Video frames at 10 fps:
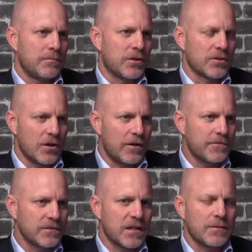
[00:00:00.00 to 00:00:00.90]
Because
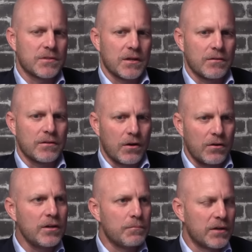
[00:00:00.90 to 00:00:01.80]
oftentimes they're
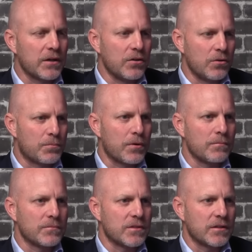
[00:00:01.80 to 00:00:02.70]
only bringing you
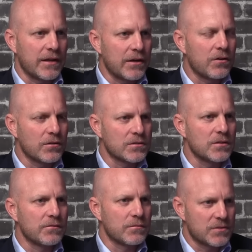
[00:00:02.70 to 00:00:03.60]
problems that they can't
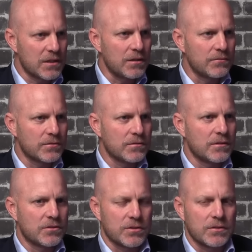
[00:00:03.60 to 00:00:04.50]
solve themselves.
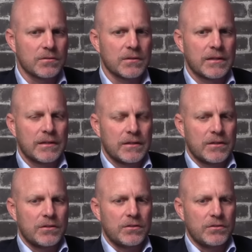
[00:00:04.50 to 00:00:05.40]
Yeah. And so
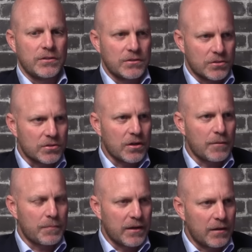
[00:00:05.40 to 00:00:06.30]
you need to show
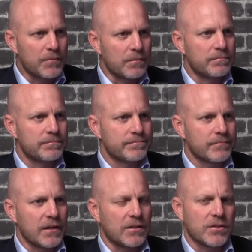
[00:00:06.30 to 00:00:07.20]
up and help them.
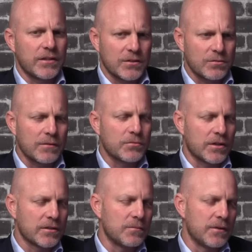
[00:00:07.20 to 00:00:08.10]
And so that's what I'm
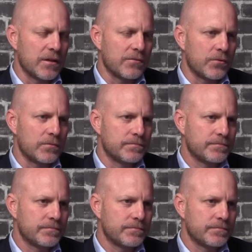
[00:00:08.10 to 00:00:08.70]
trying to be there for.